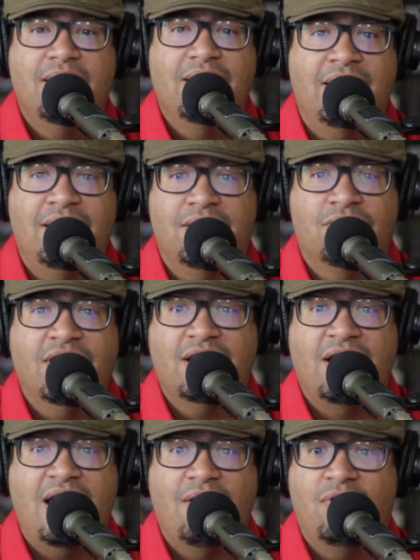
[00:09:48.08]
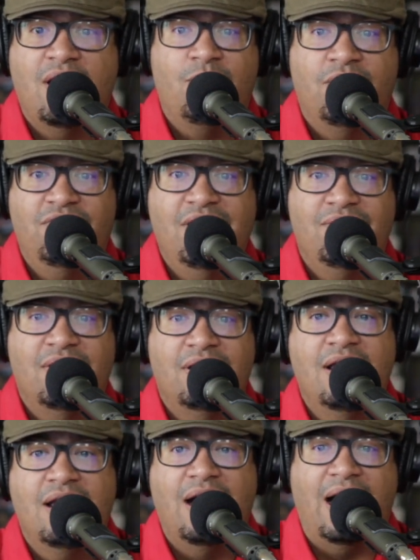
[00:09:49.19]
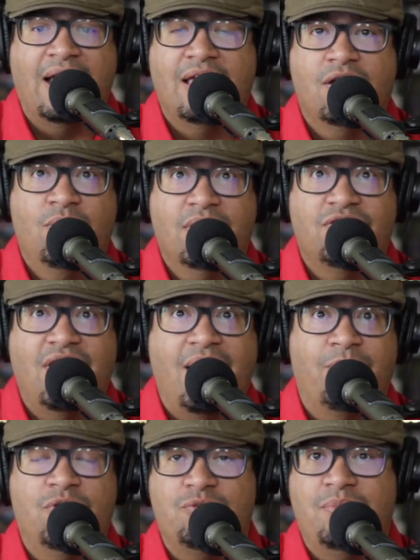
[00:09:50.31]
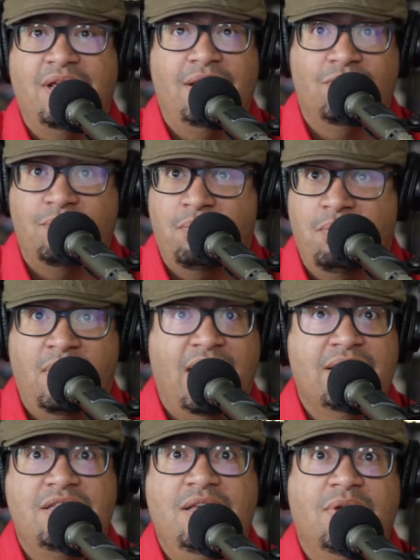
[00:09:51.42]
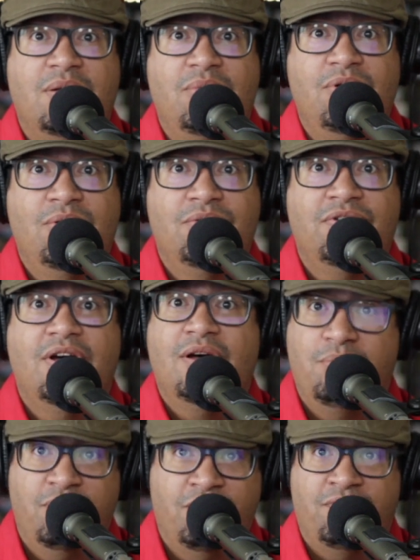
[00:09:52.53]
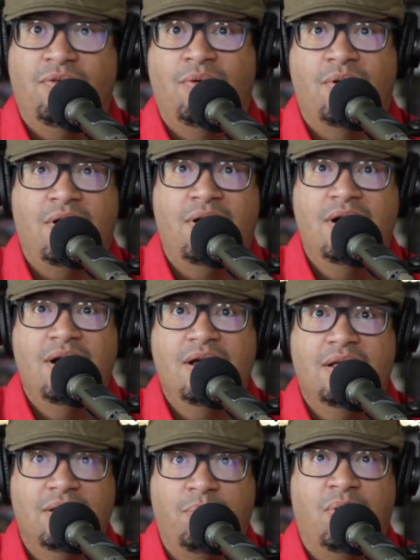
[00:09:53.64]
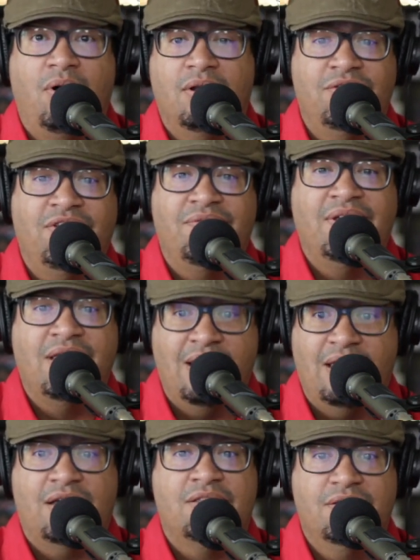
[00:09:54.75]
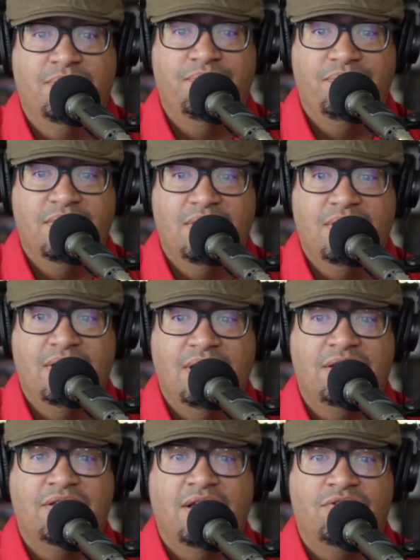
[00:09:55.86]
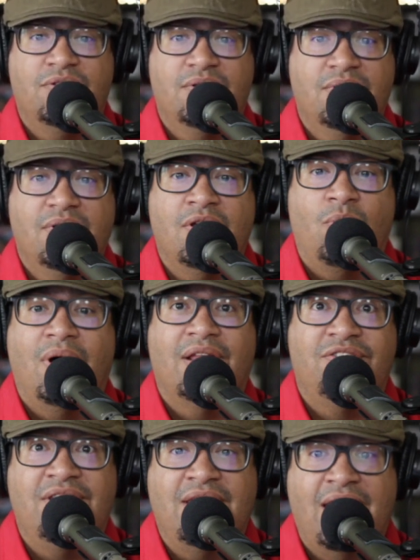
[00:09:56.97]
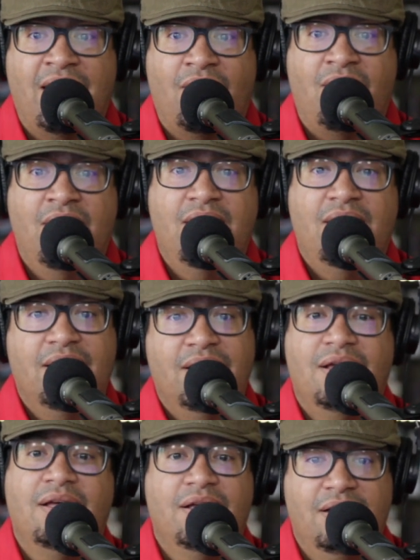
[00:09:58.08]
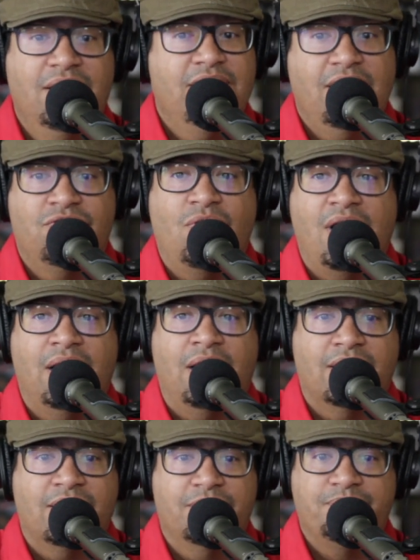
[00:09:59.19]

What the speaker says: In the second half, when I'm receiving, I get quick snap, which means my team can move before the ball is even kicked. That's while it's in the air. That's great luck.